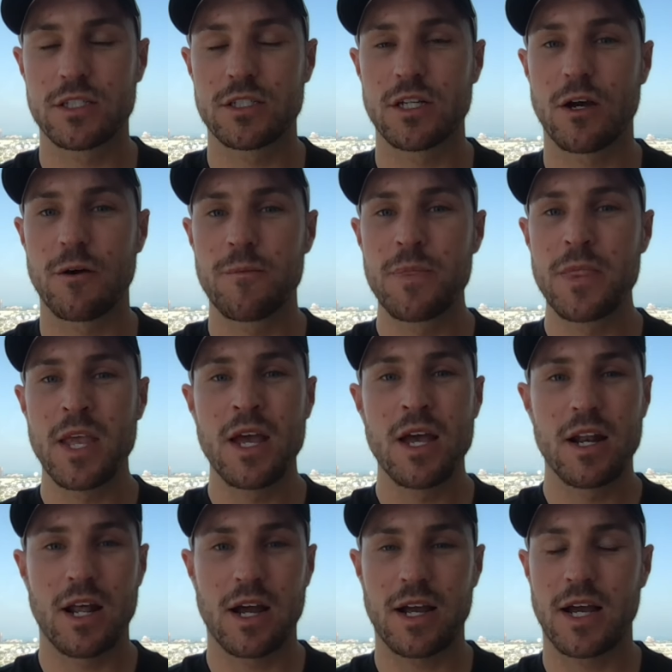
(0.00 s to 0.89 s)
So
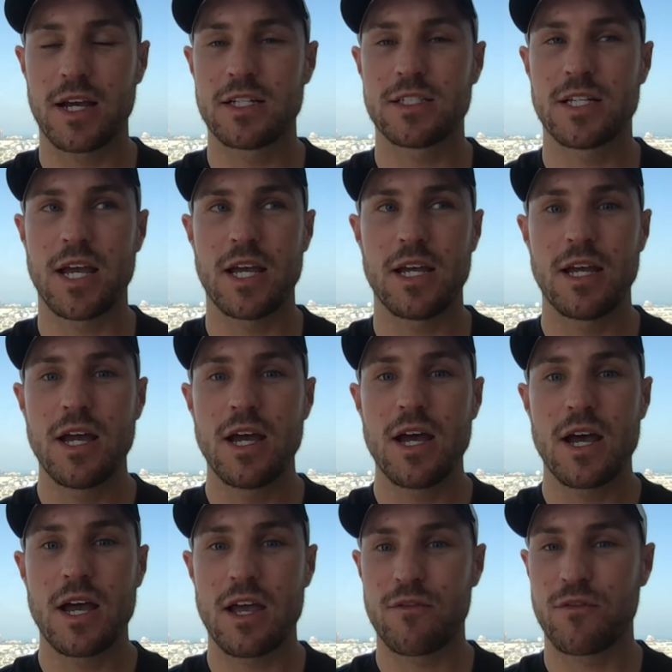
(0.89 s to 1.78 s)
like I say,
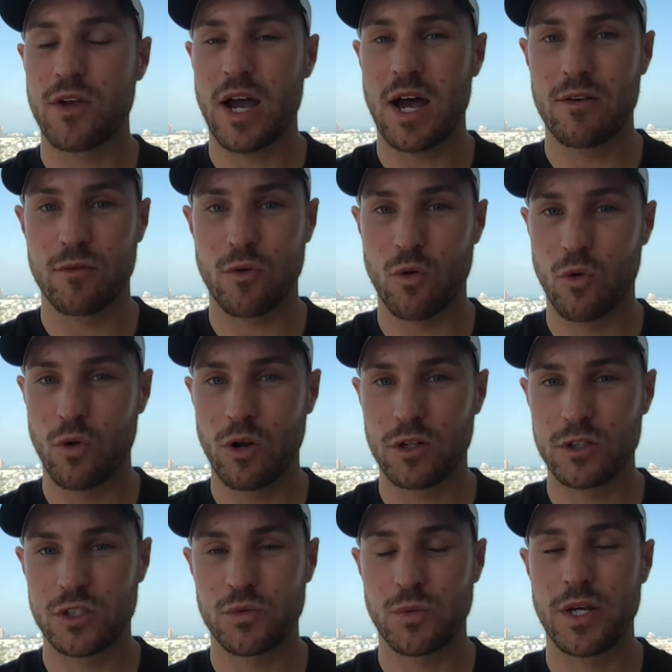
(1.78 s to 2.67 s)
if you have all
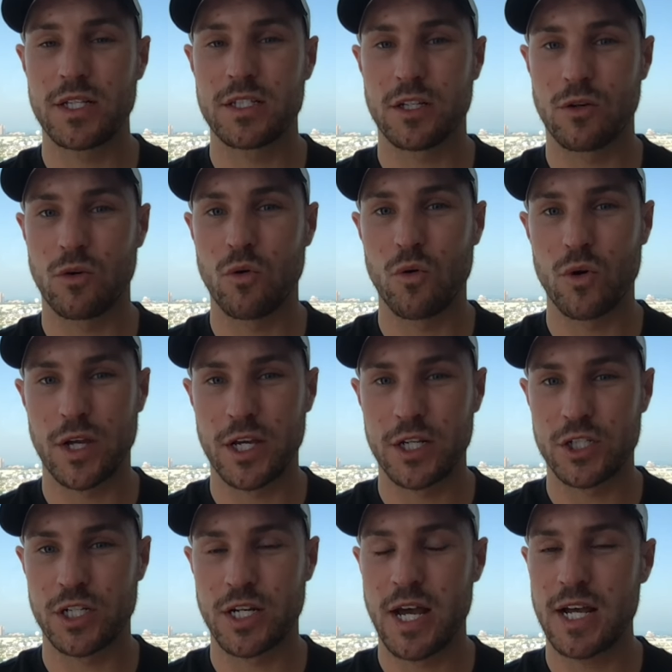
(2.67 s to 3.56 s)
en suites and all
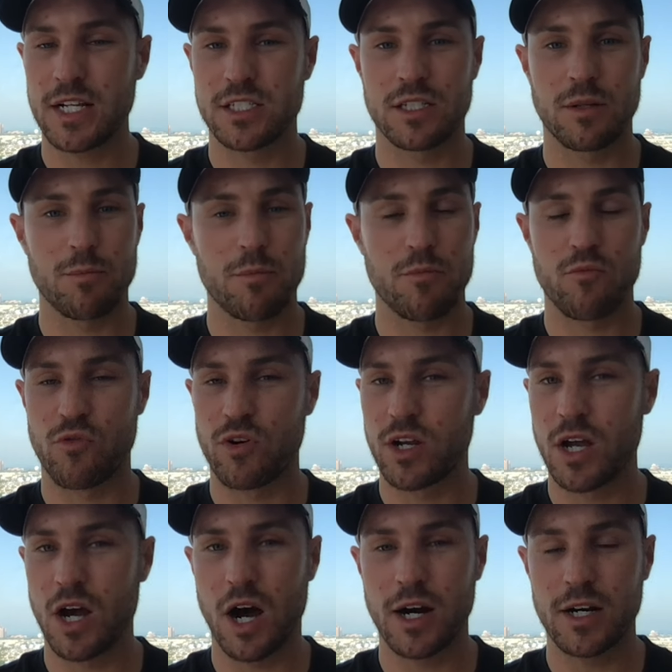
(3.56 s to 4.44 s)
kitchenettes,
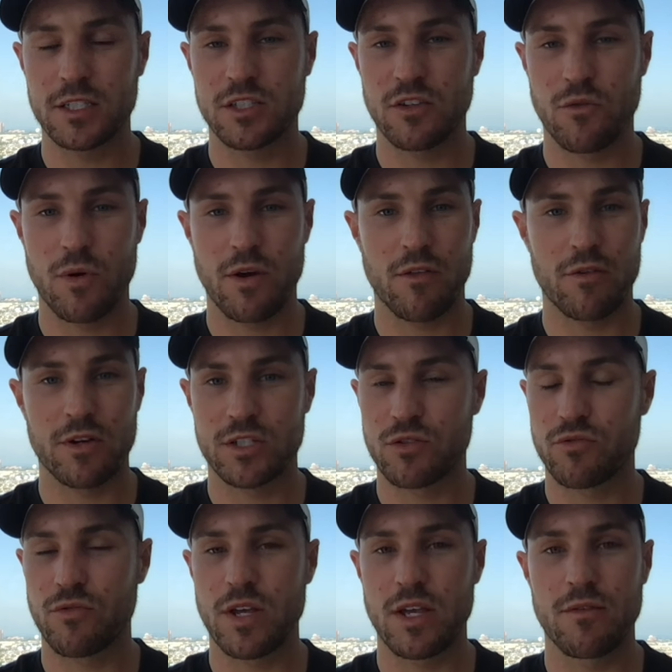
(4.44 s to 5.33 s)
regardless of whether it's
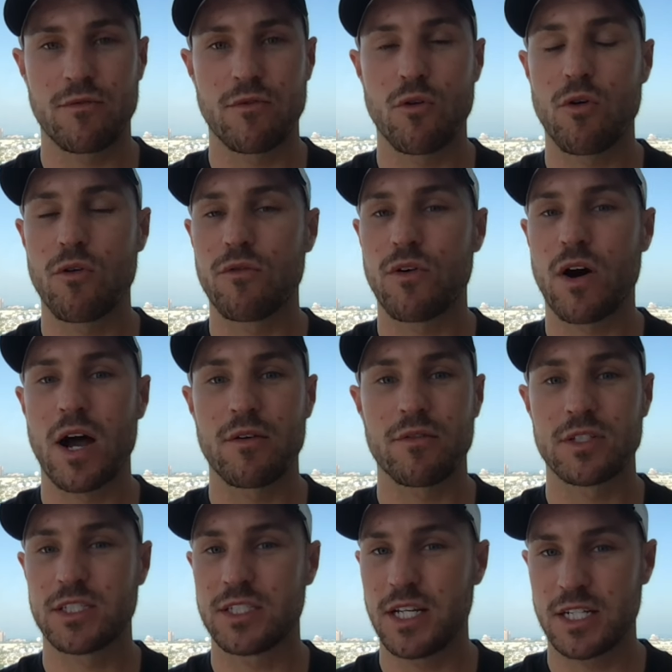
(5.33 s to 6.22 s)
three, four,
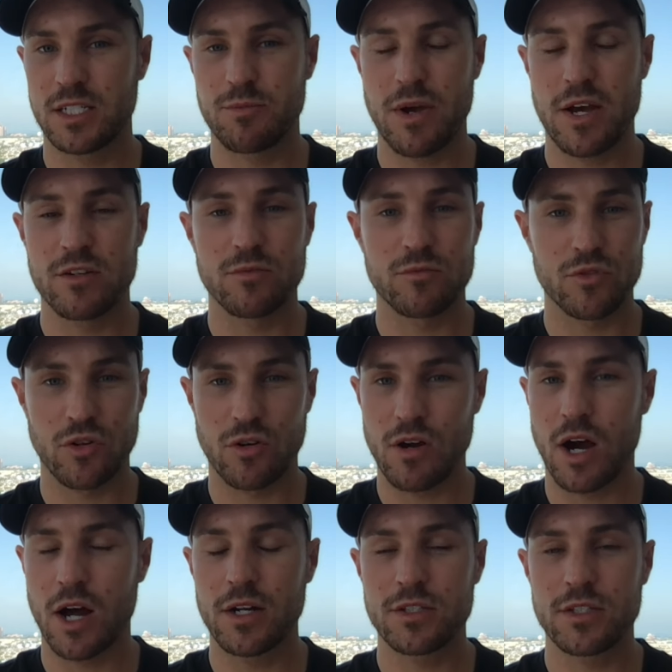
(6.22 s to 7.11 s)
five, six bedrooms,
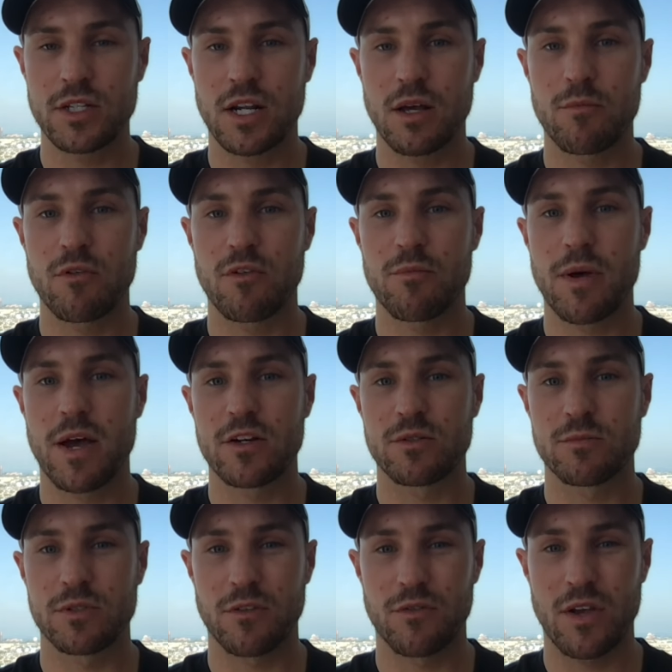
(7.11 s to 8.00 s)
regardless of the number of
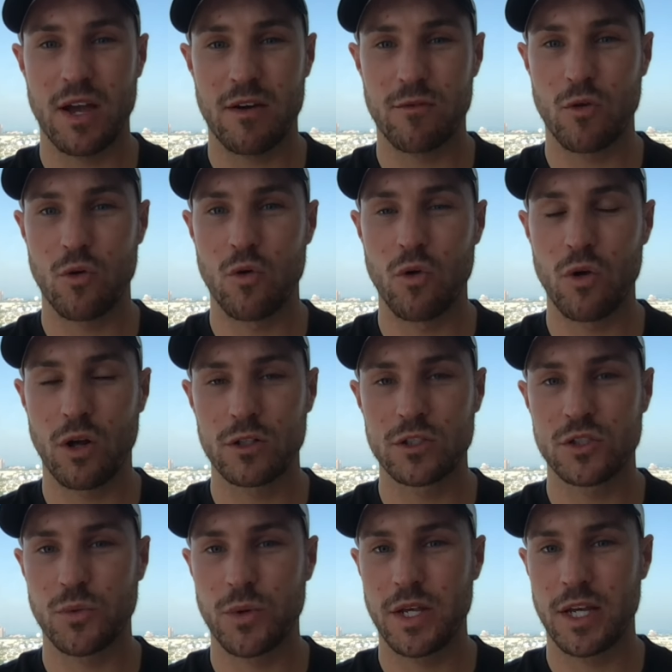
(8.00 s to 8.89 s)
bedrooms, if you have all
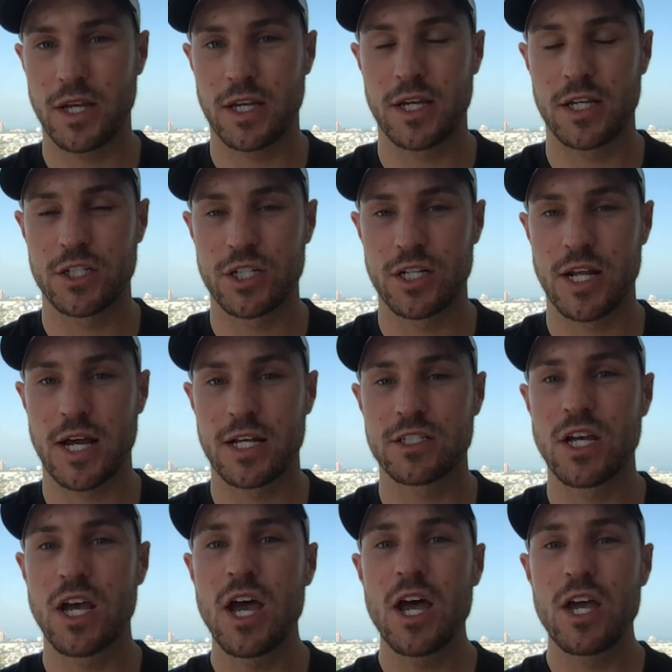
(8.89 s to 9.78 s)
en suite and
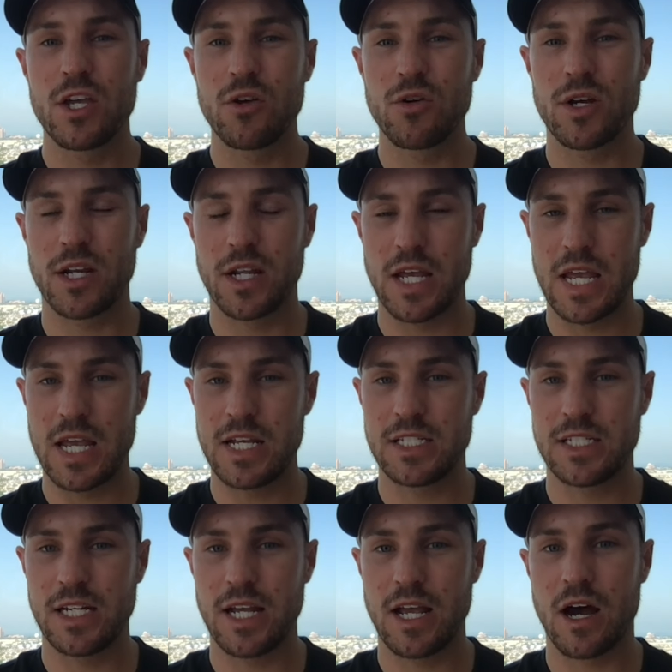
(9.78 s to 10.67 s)
kitchenettes, you could
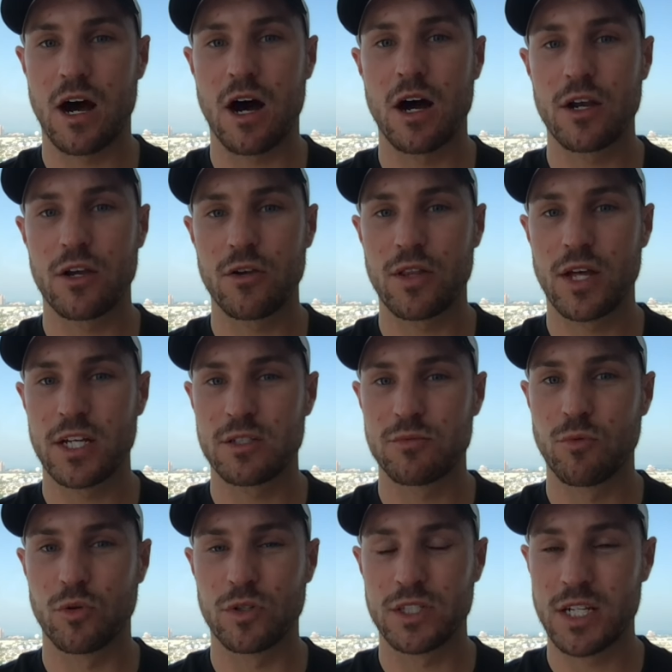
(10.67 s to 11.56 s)
easily argue that
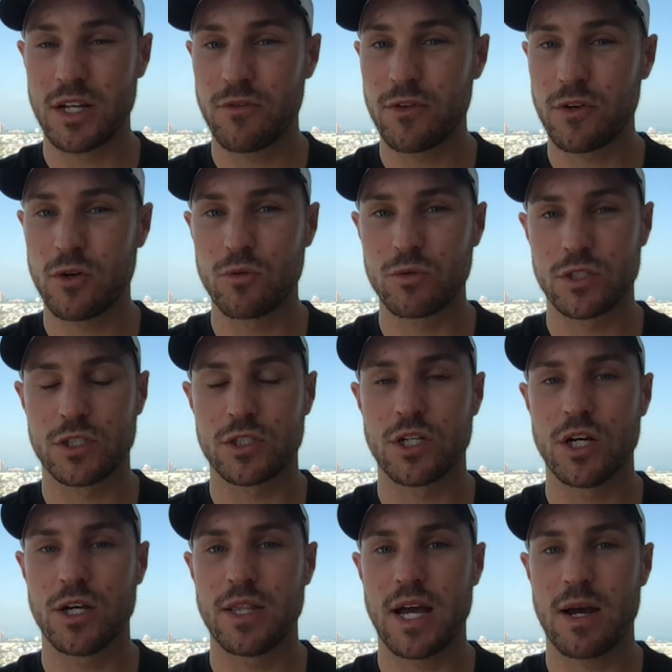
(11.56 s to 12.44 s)
it's more difficult to
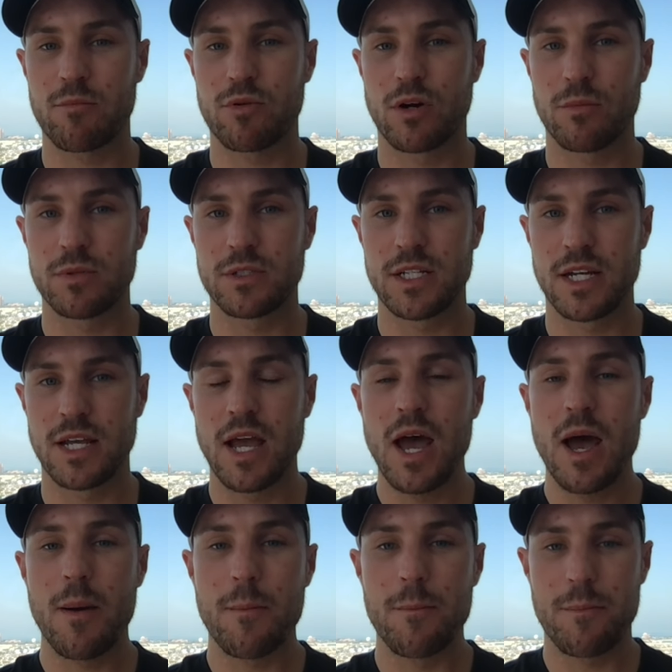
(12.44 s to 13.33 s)
turn that property
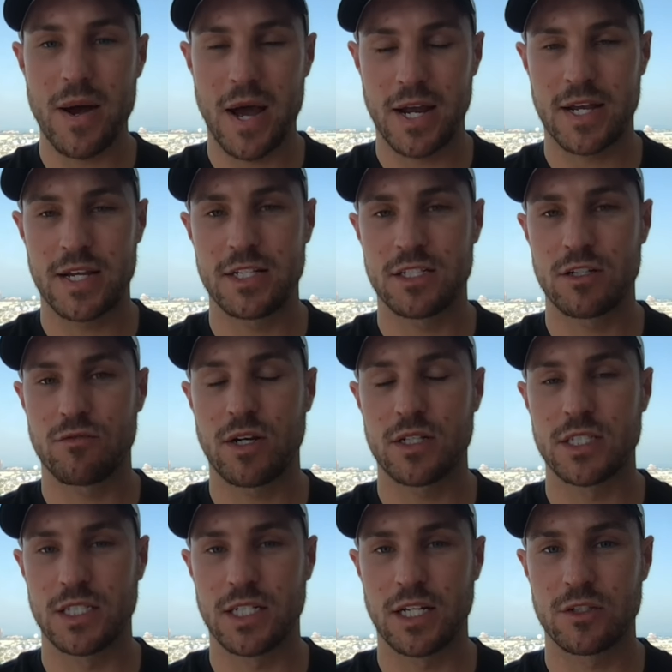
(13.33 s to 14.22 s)
back into
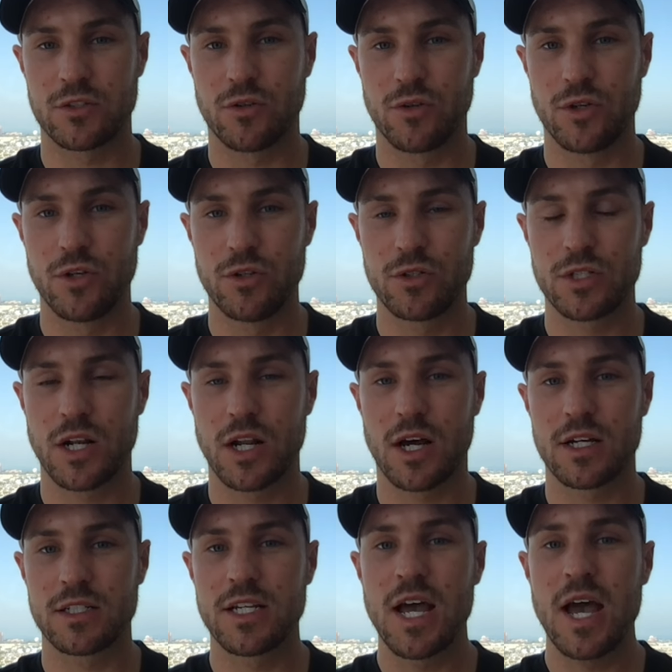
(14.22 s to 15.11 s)
residential use
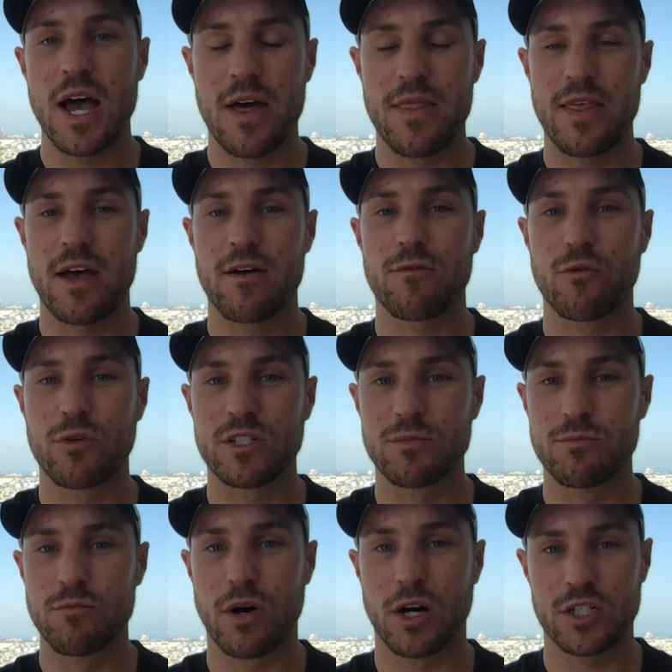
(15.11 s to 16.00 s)
class, and therefore
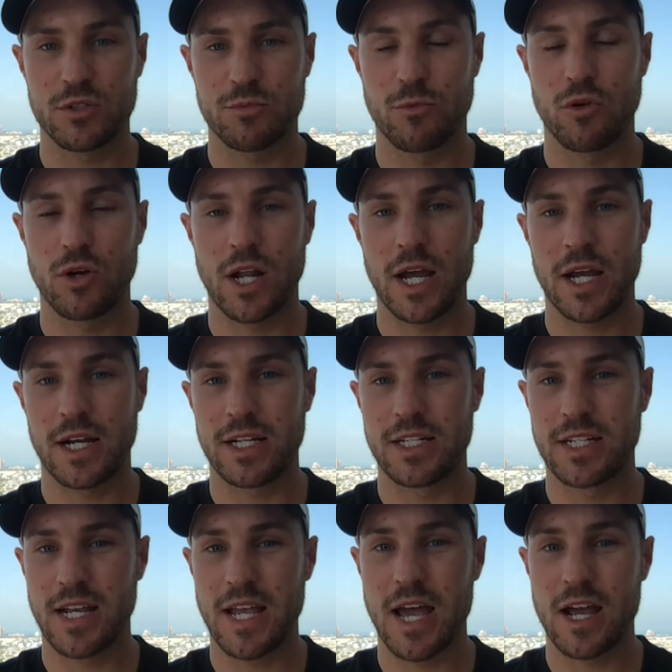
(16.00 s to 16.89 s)
it's much more
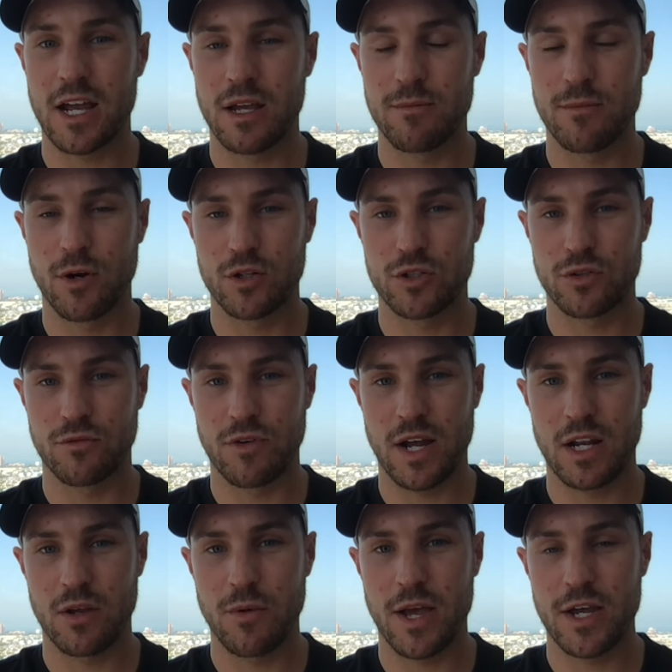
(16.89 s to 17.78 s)
likely to get a commercial
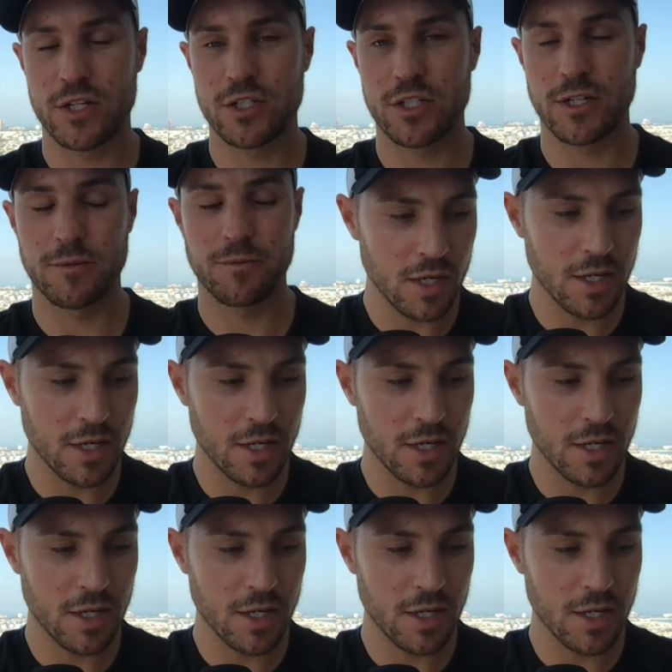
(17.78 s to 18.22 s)
valuation.